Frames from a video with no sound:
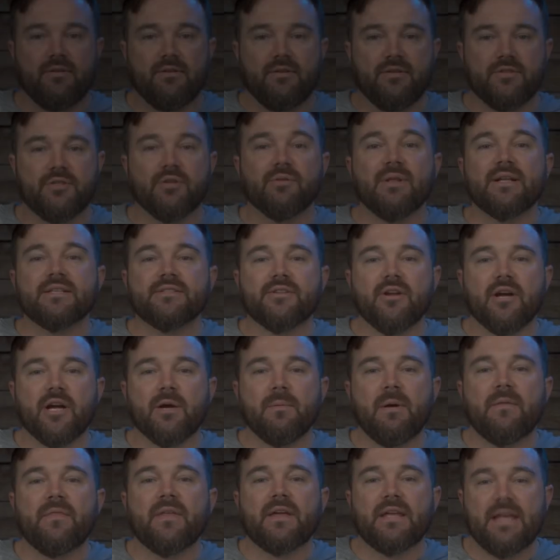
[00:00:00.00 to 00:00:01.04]
So let's talk
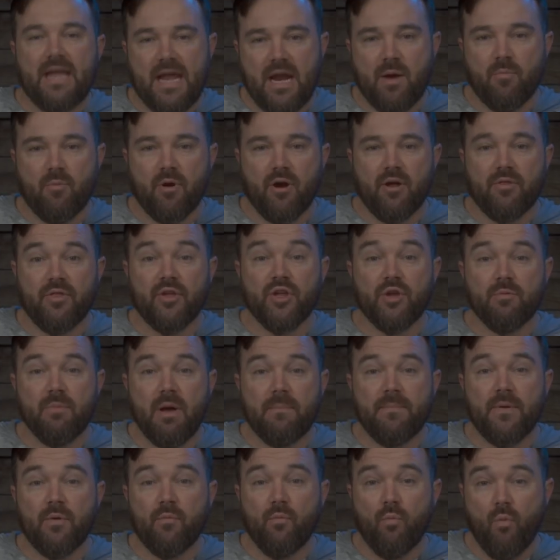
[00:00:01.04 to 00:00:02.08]
about the camera that you
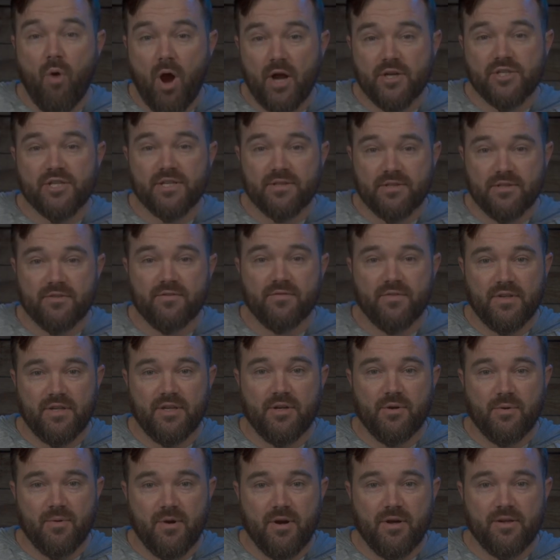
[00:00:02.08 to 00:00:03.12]
might be watching this
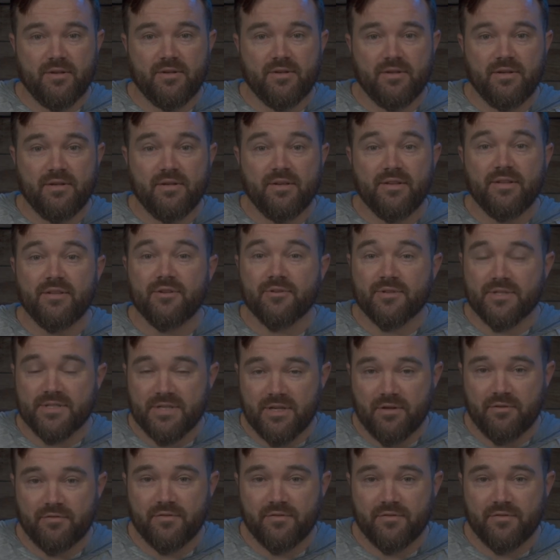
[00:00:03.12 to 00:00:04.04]
video on, your cell